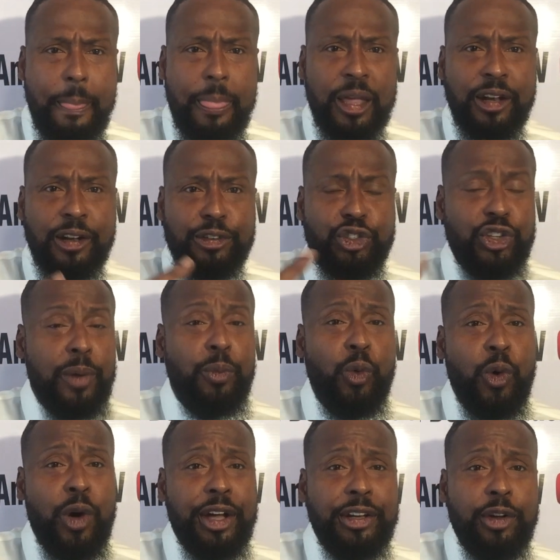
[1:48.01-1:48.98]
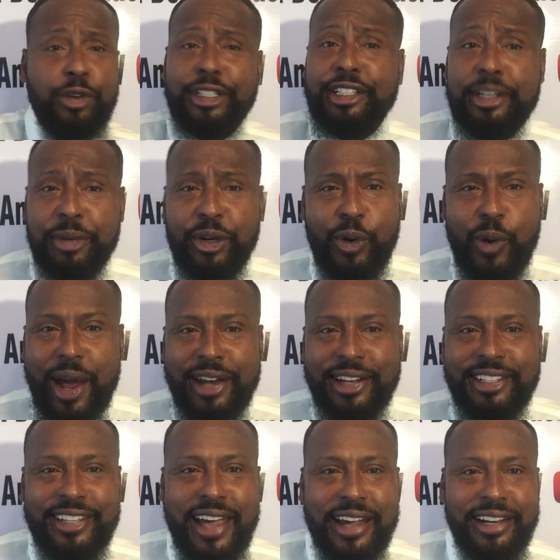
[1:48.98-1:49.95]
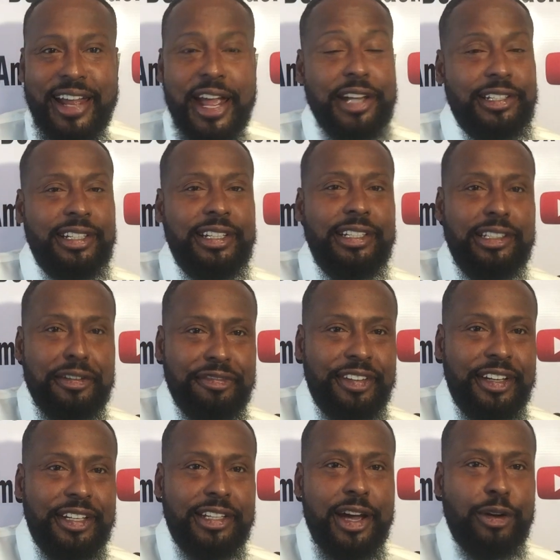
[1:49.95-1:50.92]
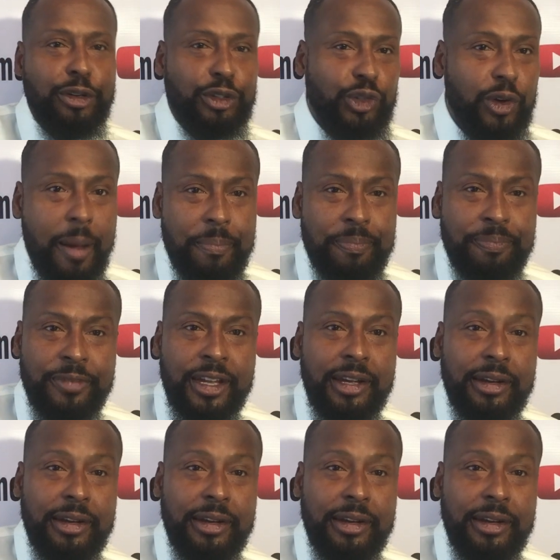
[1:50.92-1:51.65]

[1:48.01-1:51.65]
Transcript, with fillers: you know someone on the Democratic side can actually defeat Donald Trump?